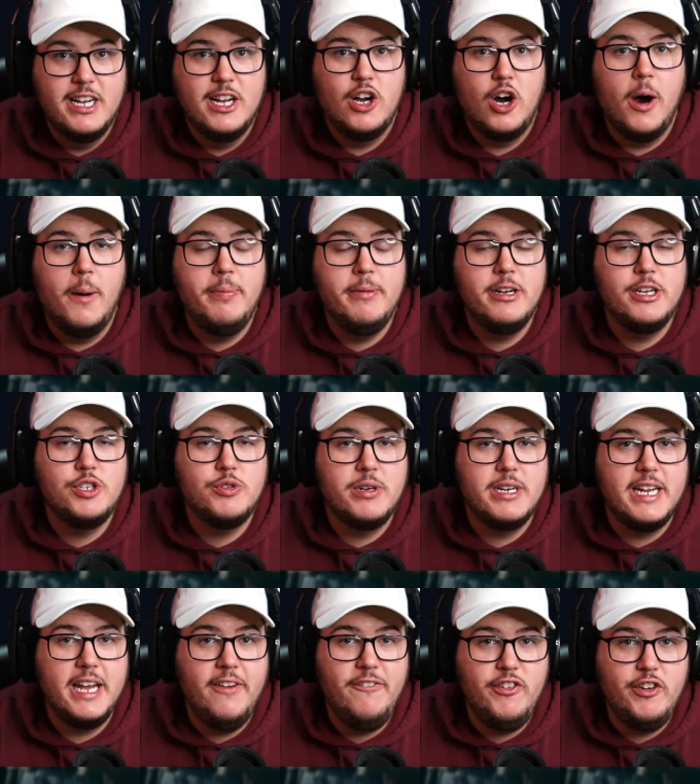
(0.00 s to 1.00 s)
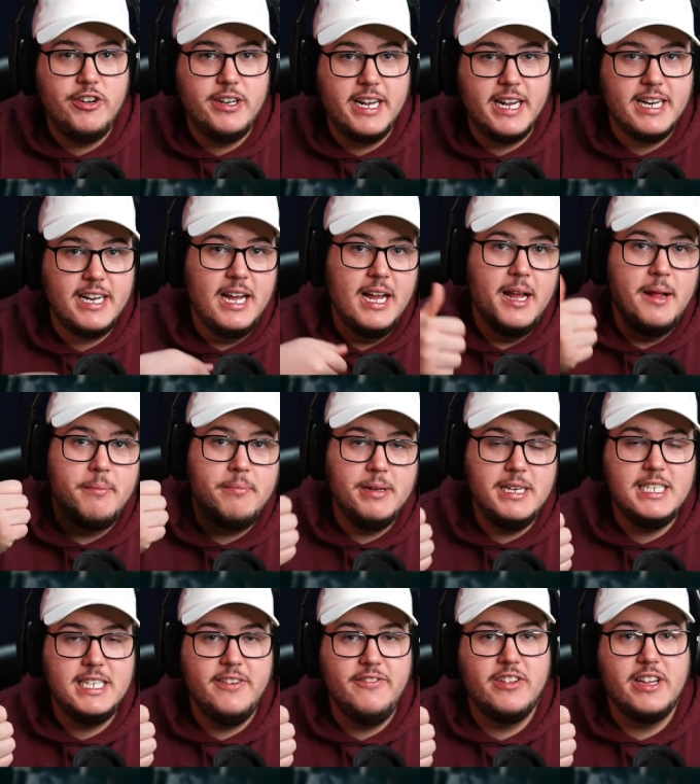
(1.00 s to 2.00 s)
Hope you enjoyed it. If you did,
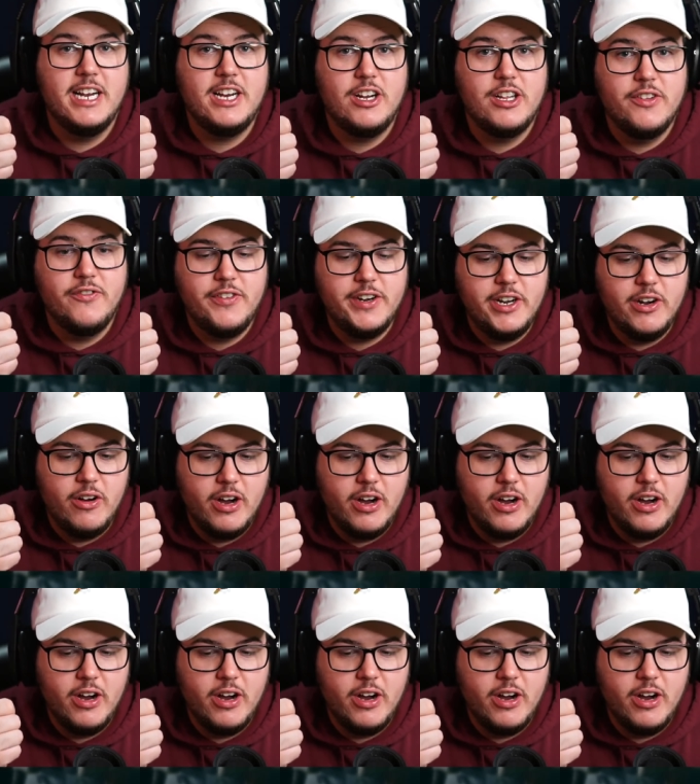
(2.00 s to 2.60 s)
please leave a like on the video.